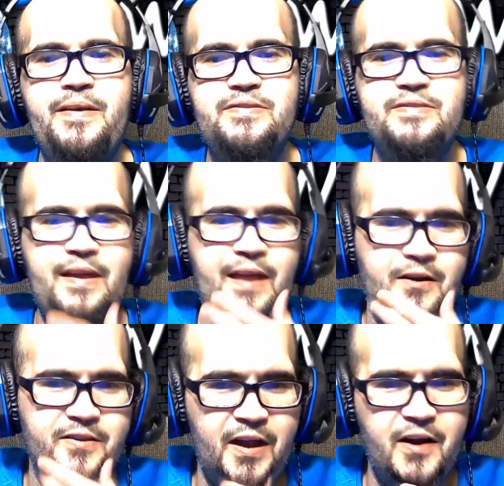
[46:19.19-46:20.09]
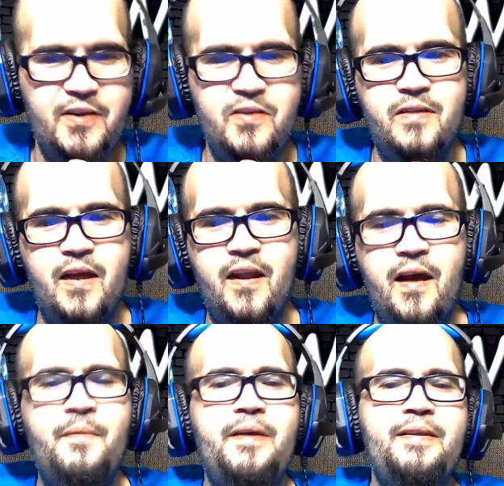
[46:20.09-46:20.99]
saying, "How dare you?" That
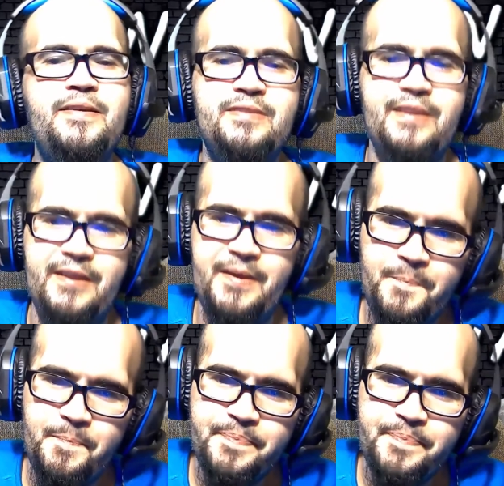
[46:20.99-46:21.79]
I'm like, listen, lady,